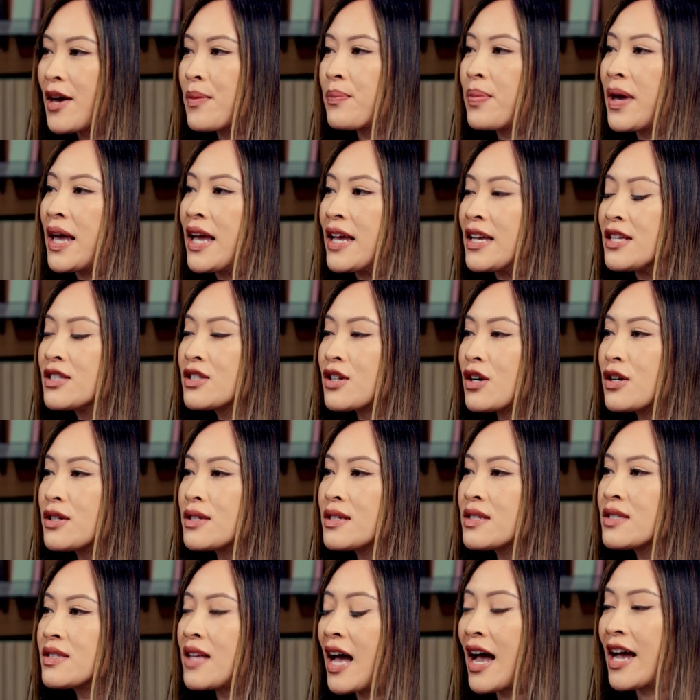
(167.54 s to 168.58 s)
Campaigns
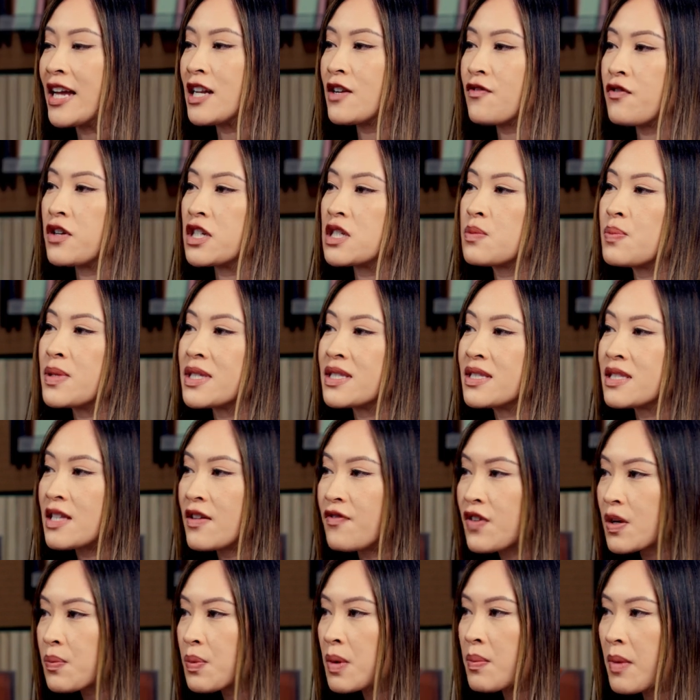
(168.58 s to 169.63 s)
are designed for
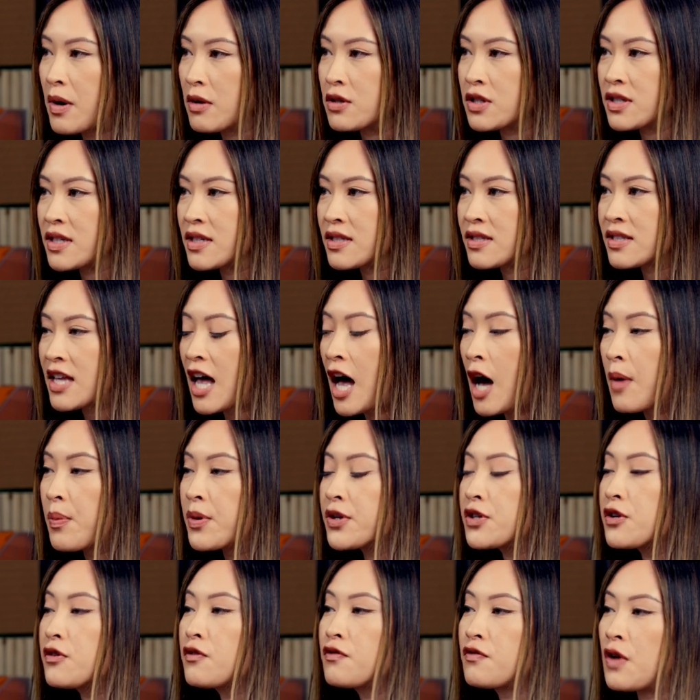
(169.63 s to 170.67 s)
specific promotions,
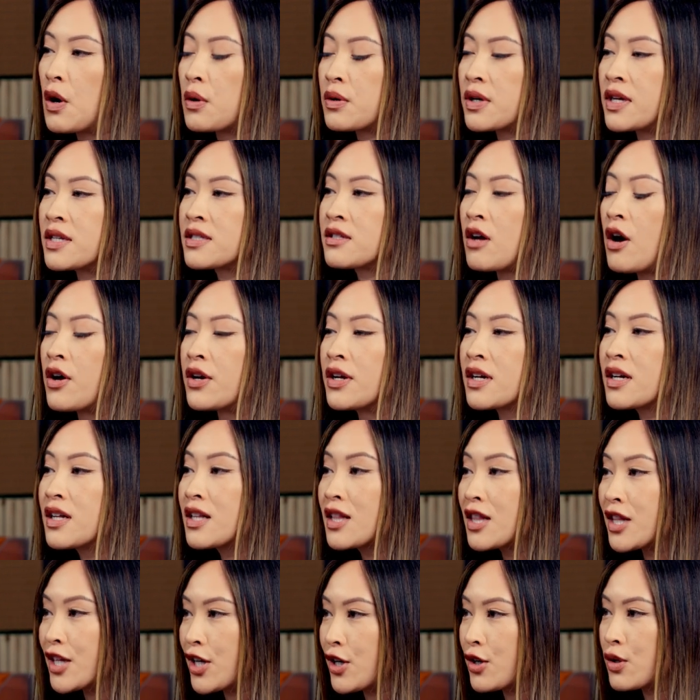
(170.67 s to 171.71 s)
helping you focus on a
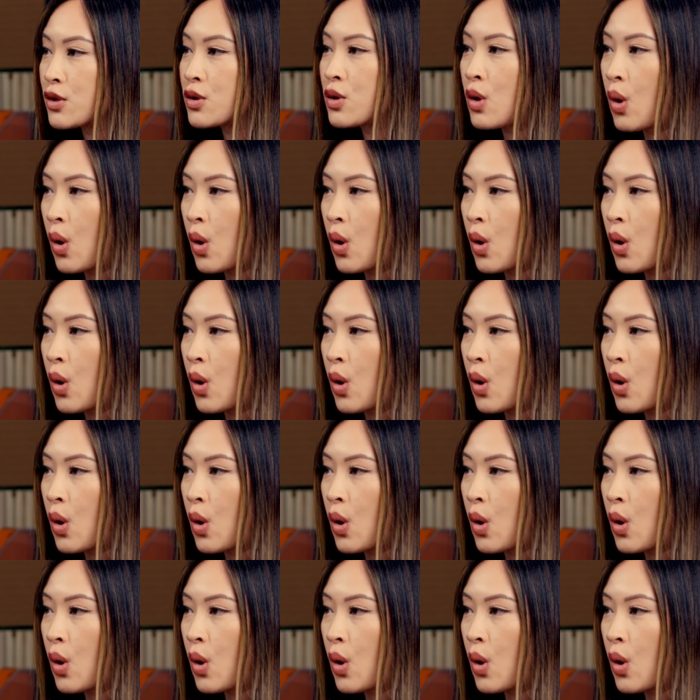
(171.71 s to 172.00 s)
clear